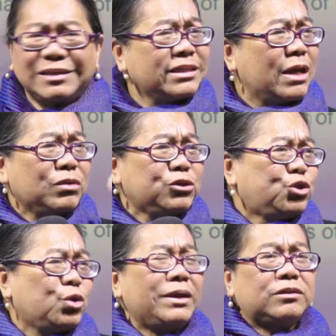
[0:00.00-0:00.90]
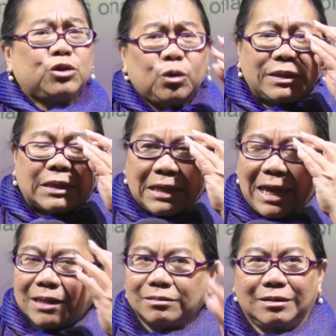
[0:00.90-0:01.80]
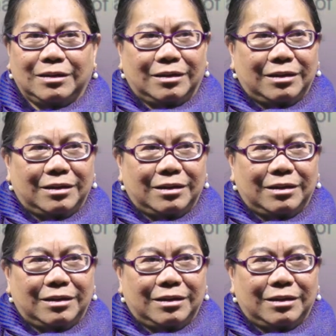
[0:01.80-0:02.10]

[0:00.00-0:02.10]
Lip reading: Then they will do it again.